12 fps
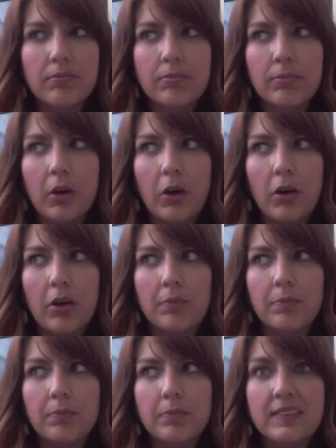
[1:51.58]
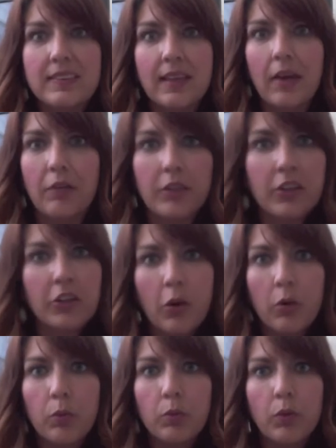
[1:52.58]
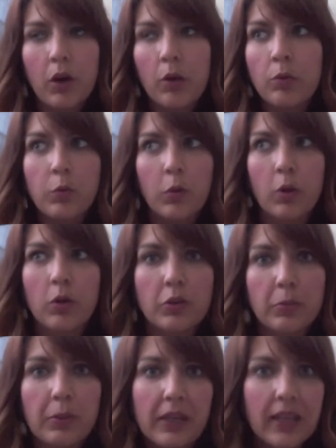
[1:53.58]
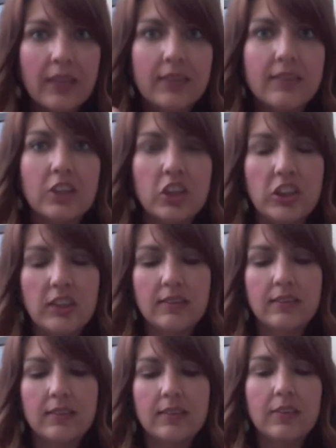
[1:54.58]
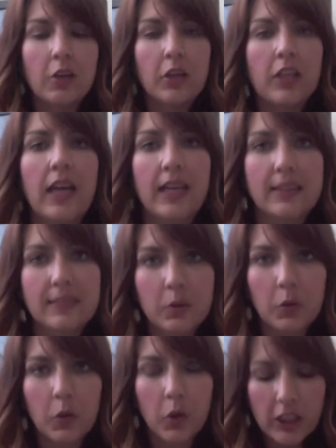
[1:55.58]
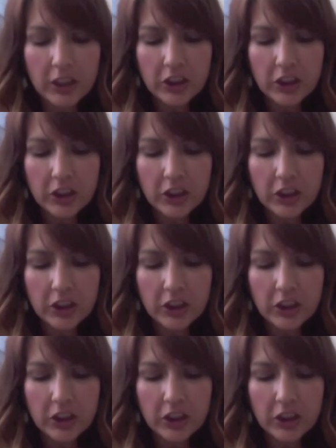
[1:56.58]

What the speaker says: herself, into her own world, because she's starting high school.